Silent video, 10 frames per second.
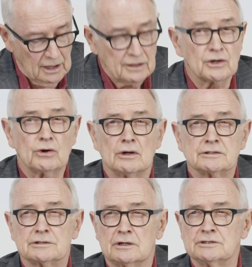The
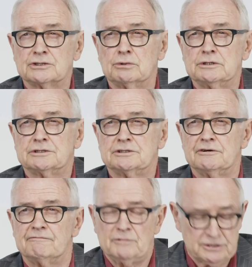consequences
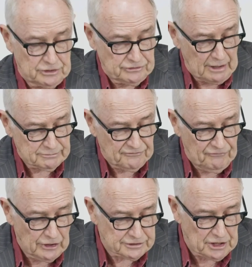of Mr. Trump's
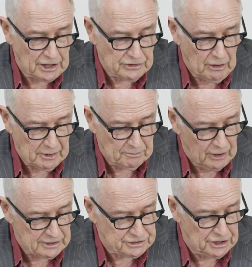first economic
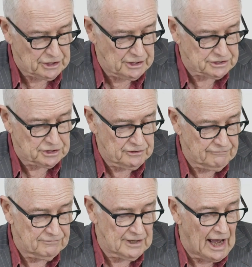policy
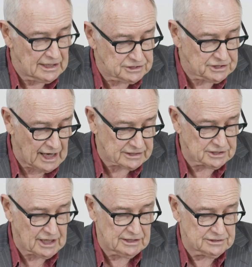initiative, large tax
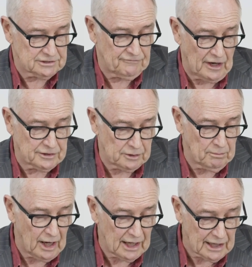cuts funded
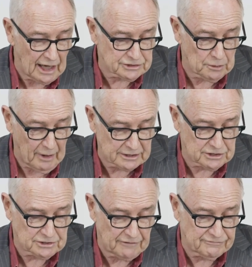by a larger
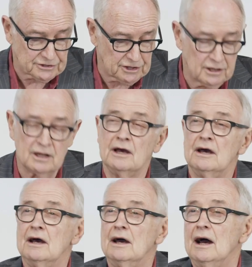budget deficit,
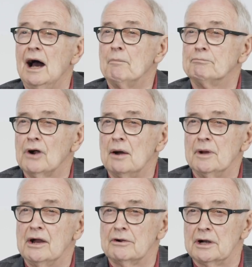are
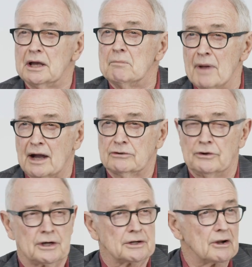primarily
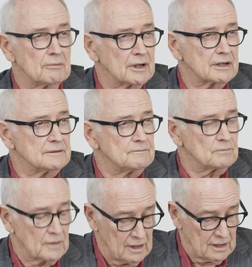macroeconomic.
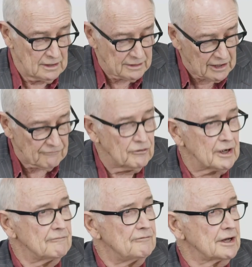They
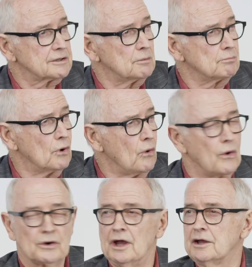affect the
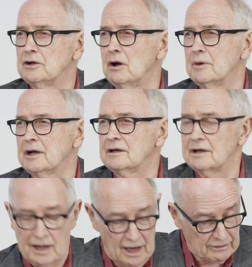broad economic
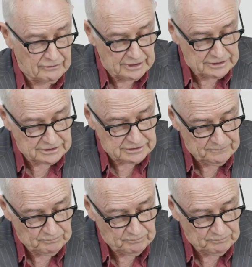aggregates.